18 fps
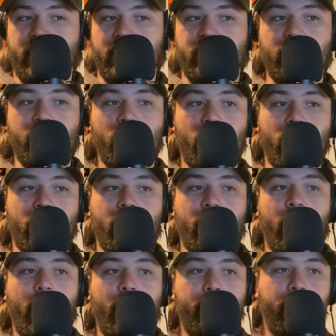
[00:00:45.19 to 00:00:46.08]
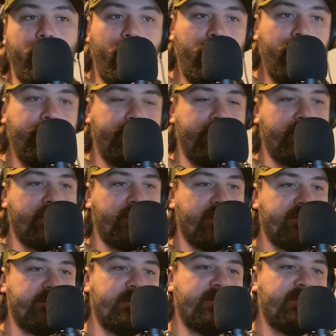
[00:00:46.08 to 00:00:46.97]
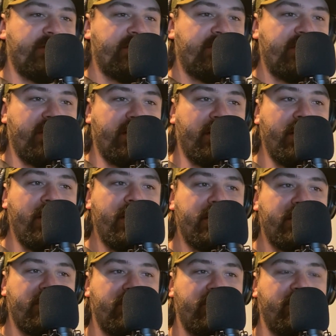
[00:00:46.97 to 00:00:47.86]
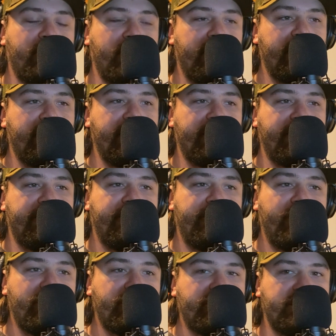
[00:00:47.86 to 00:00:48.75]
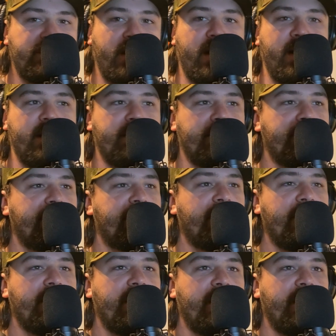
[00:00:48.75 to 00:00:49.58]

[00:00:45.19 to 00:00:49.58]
you are pumped for Christmas this year because it's going to be the first times